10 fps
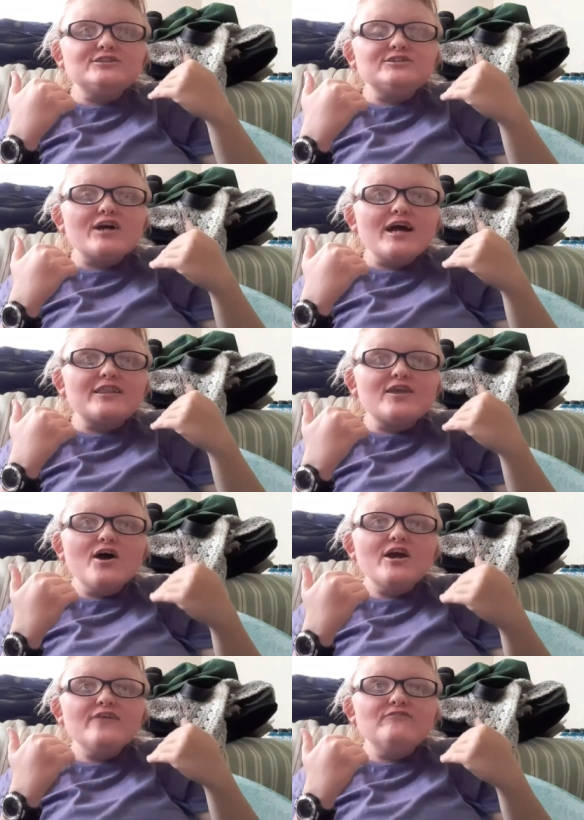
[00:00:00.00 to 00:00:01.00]
Trek
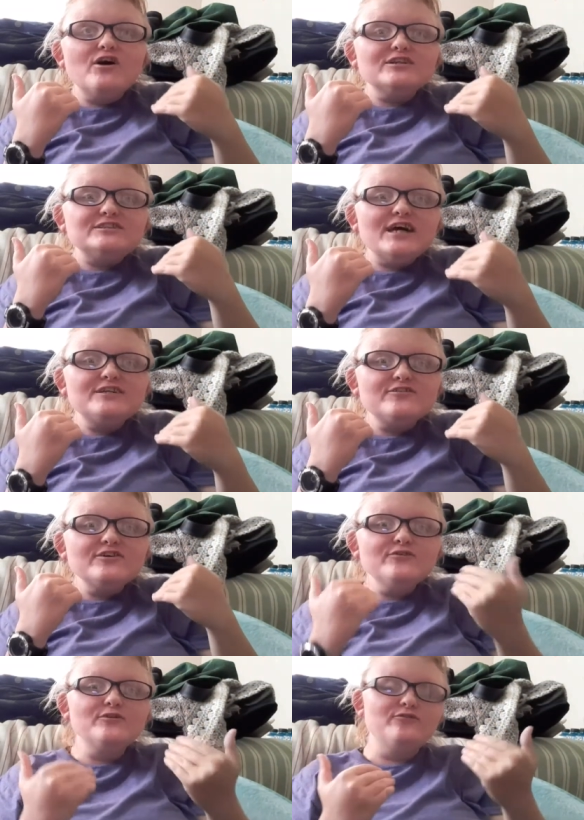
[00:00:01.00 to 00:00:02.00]
31st
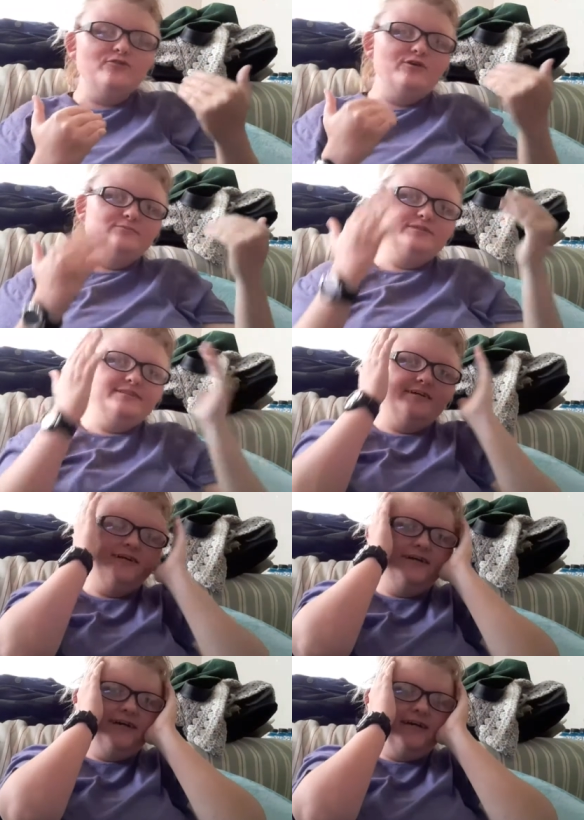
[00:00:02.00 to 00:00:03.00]
Century uniforms.
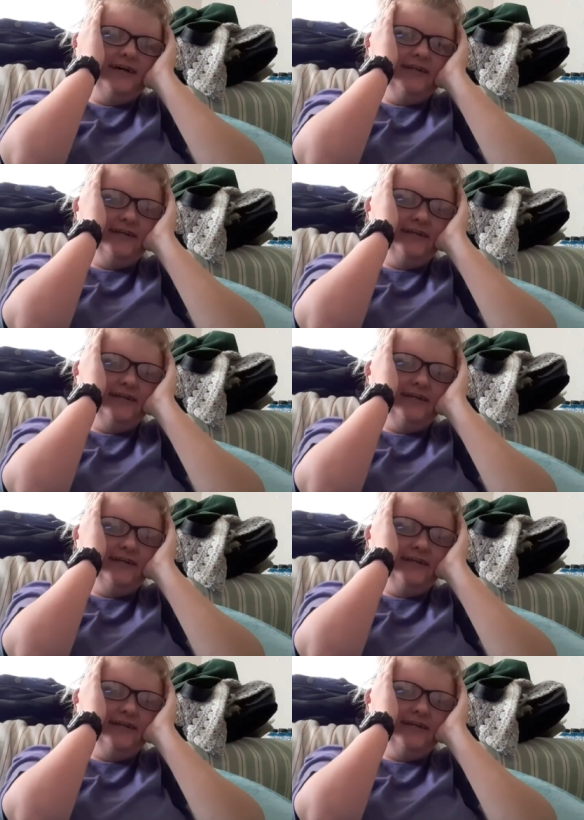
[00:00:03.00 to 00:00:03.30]
And